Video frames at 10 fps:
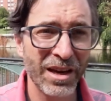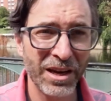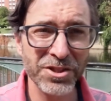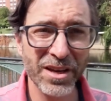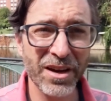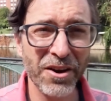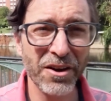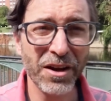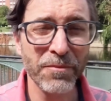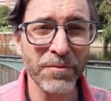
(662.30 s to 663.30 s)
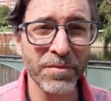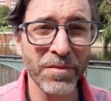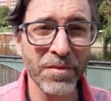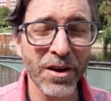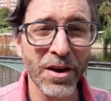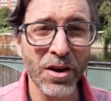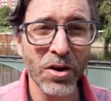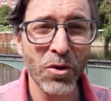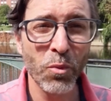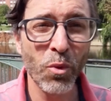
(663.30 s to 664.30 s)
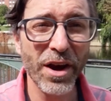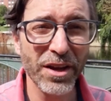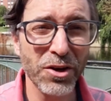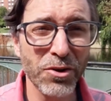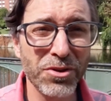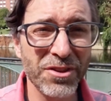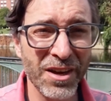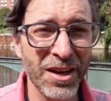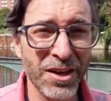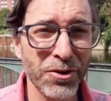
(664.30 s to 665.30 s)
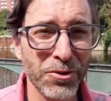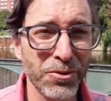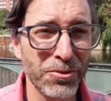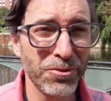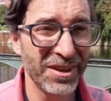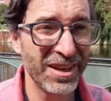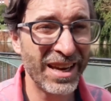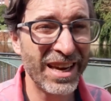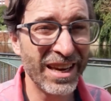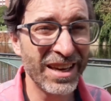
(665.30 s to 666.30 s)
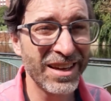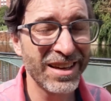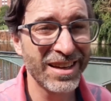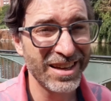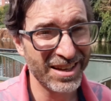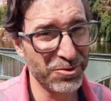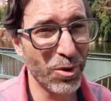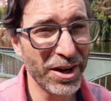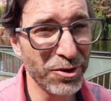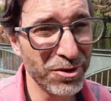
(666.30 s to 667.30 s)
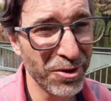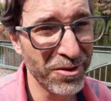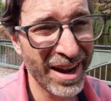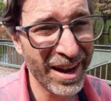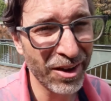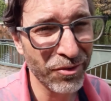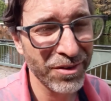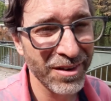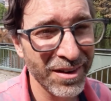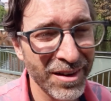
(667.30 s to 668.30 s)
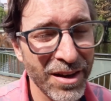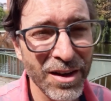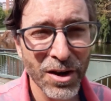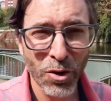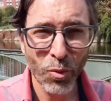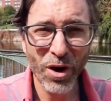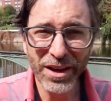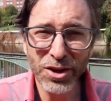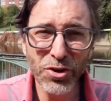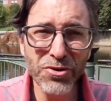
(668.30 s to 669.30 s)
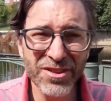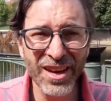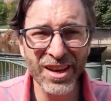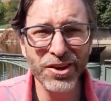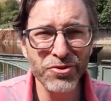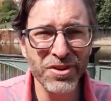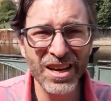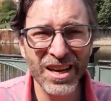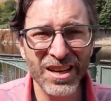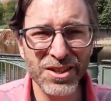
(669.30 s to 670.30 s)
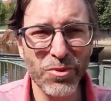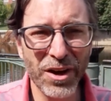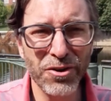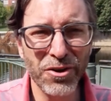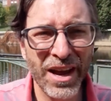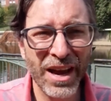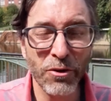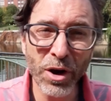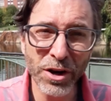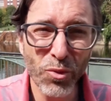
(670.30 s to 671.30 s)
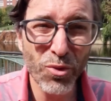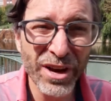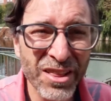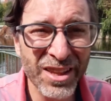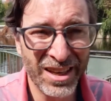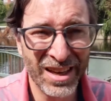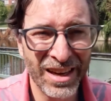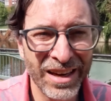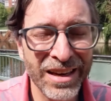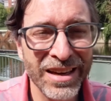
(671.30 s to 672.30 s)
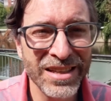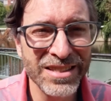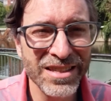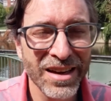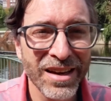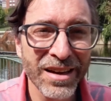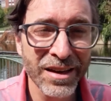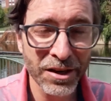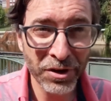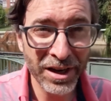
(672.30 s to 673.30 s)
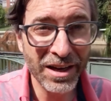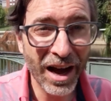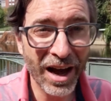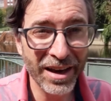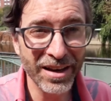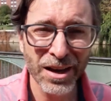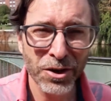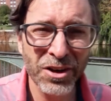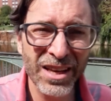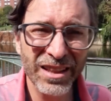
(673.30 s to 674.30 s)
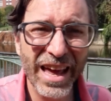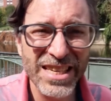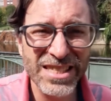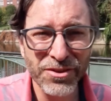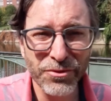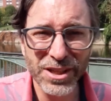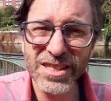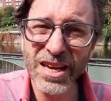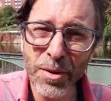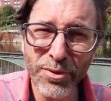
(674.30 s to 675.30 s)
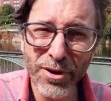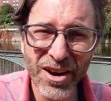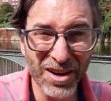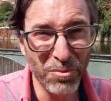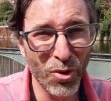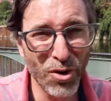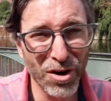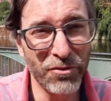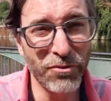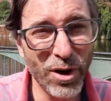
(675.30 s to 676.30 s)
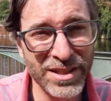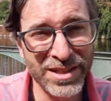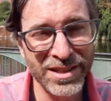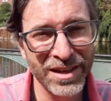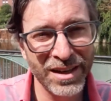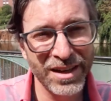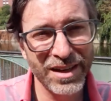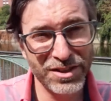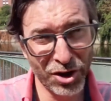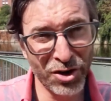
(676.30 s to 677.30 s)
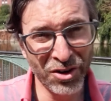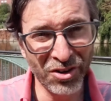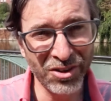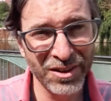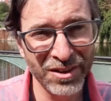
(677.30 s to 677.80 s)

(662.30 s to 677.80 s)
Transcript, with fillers: here's the carrot what you think you need is what you don't have. What you think you need is what you don't have. And what you really need is you need God. You need less of what's temporary and more of what's eternal.